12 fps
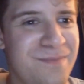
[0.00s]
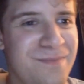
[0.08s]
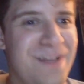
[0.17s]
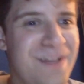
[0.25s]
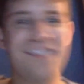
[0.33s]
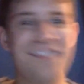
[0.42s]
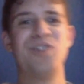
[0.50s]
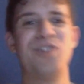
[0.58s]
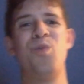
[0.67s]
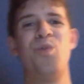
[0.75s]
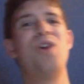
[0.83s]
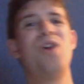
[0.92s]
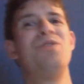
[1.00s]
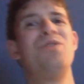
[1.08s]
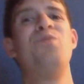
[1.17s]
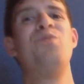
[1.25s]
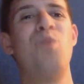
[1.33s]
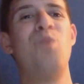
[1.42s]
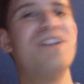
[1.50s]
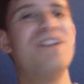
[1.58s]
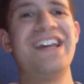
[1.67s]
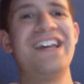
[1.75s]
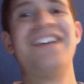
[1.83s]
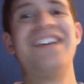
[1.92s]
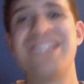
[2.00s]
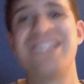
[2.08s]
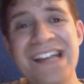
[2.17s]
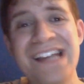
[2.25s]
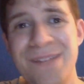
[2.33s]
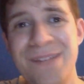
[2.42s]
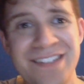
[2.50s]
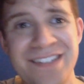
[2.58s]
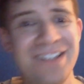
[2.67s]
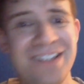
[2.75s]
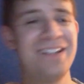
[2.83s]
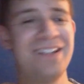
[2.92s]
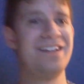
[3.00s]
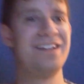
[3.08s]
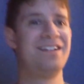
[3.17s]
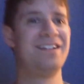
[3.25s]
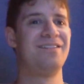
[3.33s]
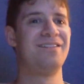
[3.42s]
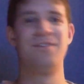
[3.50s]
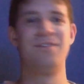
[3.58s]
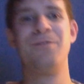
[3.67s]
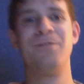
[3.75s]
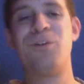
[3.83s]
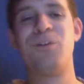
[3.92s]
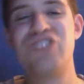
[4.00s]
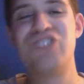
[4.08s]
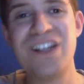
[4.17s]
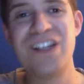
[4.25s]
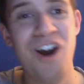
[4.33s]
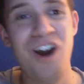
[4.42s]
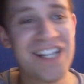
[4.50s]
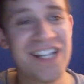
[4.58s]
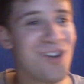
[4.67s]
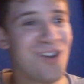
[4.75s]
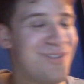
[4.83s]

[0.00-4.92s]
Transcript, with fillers: Yeah, so the War Room was in excitement for Jade Cargill.